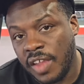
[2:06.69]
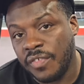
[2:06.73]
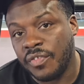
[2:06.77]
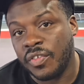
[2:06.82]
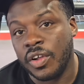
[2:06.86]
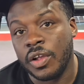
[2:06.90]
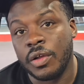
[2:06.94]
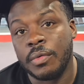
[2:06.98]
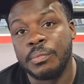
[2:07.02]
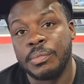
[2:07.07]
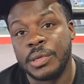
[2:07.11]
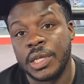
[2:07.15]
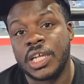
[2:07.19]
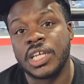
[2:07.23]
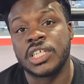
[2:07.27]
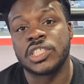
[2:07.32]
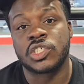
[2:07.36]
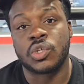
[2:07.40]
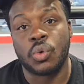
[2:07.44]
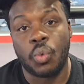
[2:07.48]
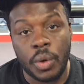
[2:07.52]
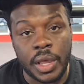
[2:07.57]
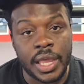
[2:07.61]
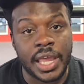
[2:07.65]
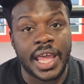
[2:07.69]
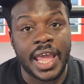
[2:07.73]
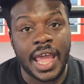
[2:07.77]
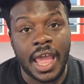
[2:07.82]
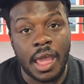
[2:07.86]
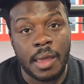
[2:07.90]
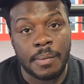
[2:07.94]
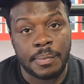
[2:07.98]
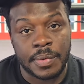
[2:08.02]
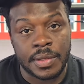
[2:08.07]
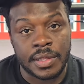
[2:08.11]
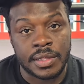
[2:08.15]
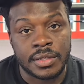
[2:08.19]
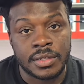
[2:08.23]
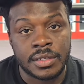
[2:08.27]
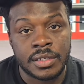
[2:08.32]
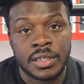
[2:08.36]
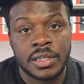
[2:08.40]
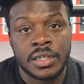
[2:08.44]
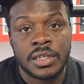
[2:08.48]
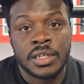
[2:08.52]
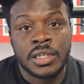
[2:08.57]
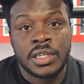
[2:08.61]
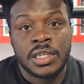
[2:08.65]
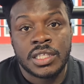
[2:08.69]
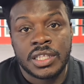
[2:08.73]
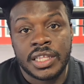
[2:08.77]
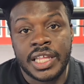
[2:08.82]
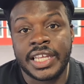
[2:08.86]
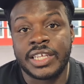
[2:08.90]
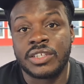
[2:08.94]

favor him because the way it happened.